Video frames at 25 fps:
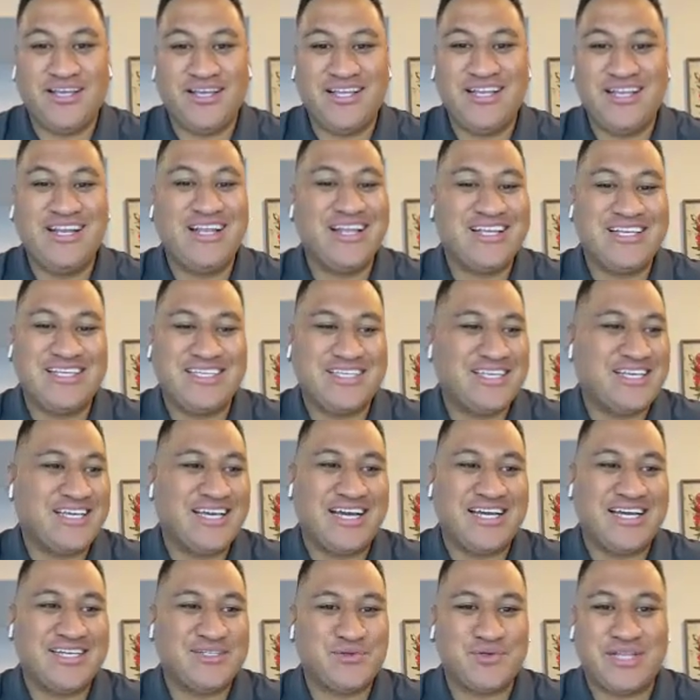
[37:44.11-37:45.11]
like
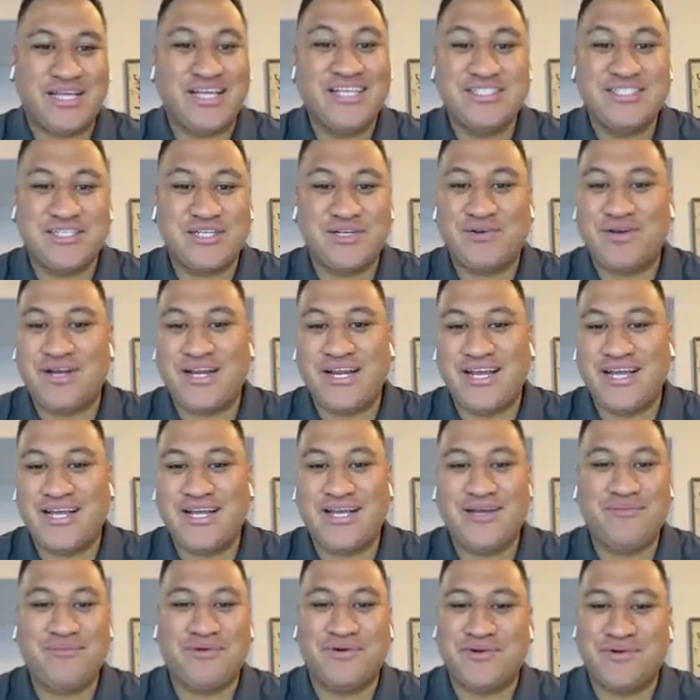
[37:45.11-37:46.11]
guys with
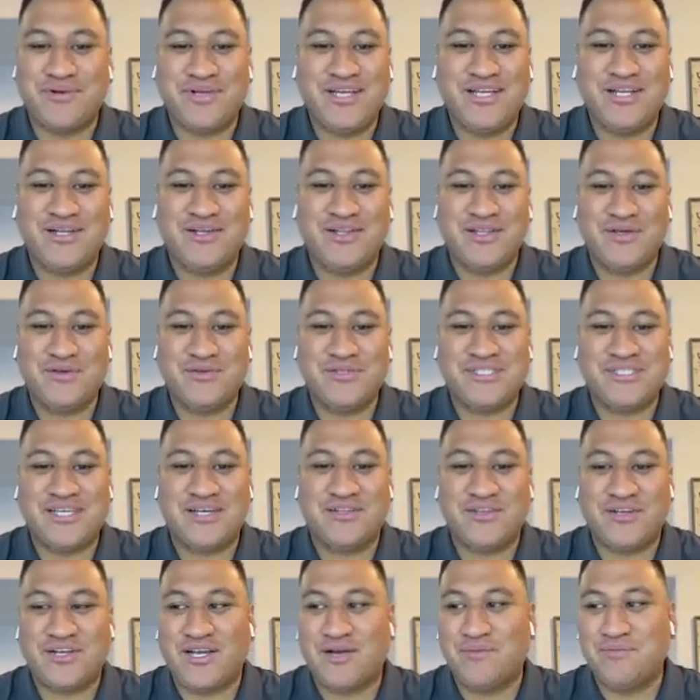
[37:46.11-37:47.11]
Instagram, or they would
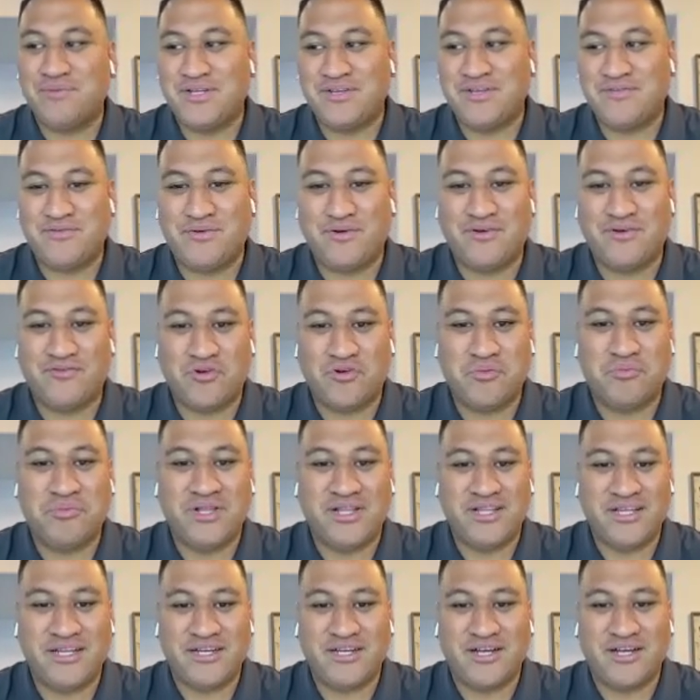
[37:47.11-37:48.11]
sell their company for over $1
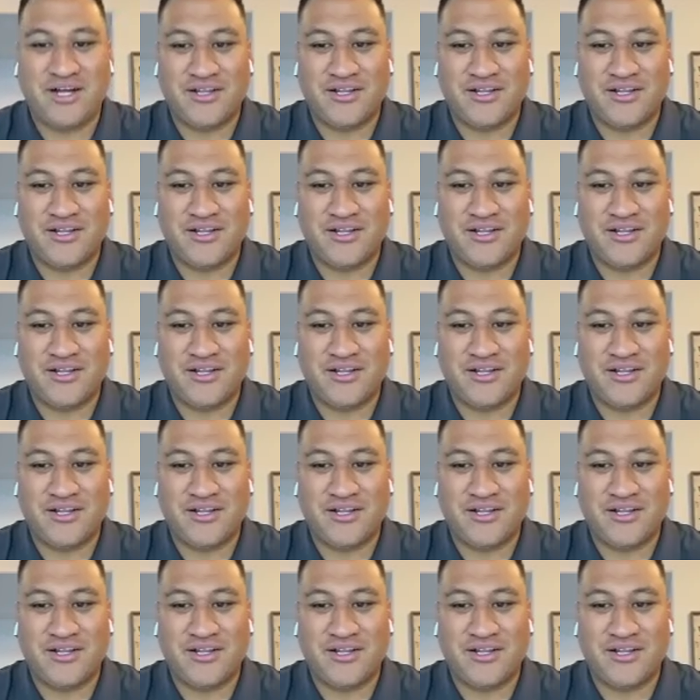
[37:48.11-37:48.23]
billion.